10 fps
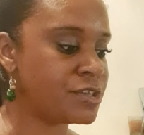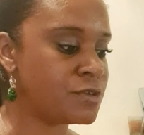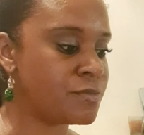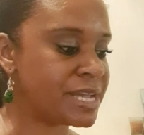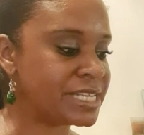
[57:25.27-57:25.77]

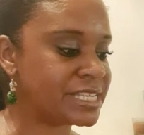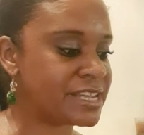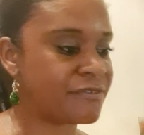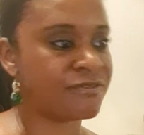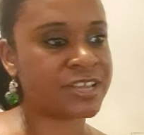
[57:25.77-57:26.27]
you may
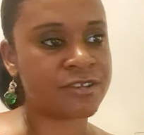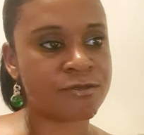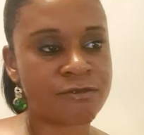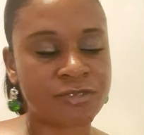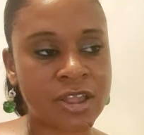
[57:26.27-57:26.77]
see a
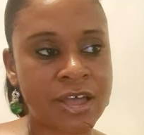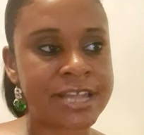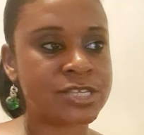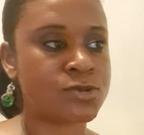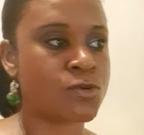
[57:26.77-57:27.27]
flicker of
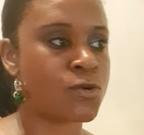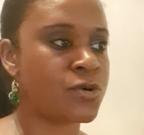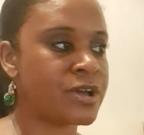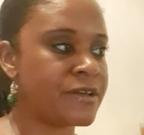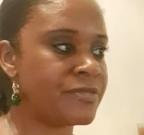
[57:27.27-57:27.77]
light, or